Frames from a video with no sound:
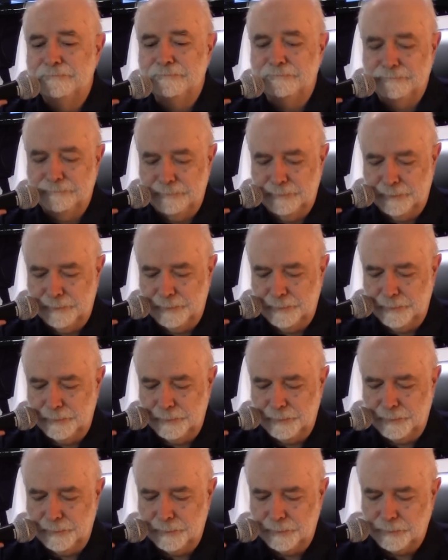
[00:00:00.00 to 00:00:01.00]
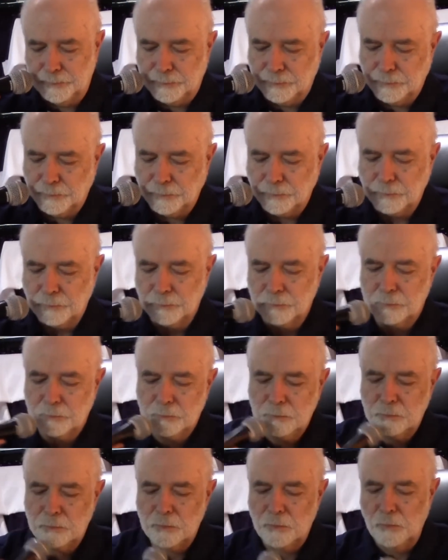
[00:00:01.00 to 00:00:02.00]

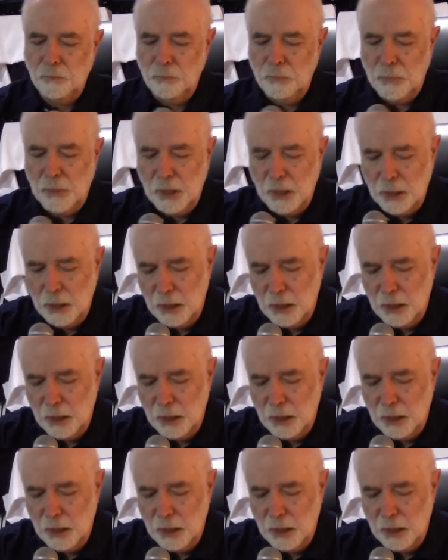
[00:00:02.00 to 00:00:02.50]
Nobody speaks.